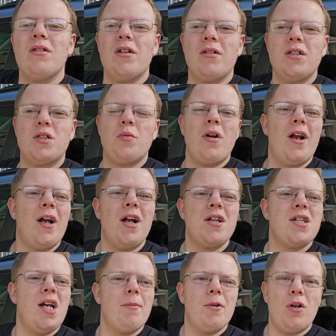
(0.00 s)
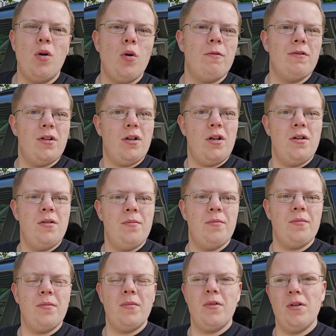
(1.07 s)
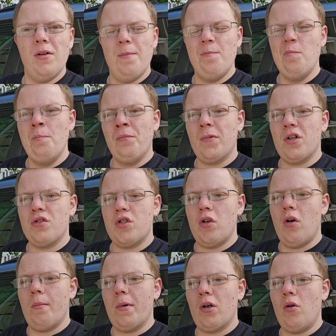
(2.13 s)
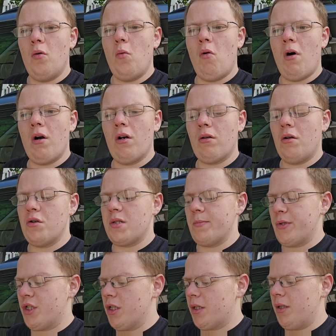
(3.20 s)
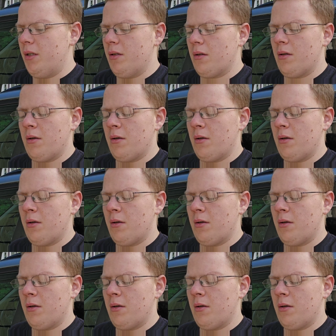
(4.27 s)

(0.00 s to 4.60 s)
It's when I got time to go over there. So I'm going to go water, grill some chicken.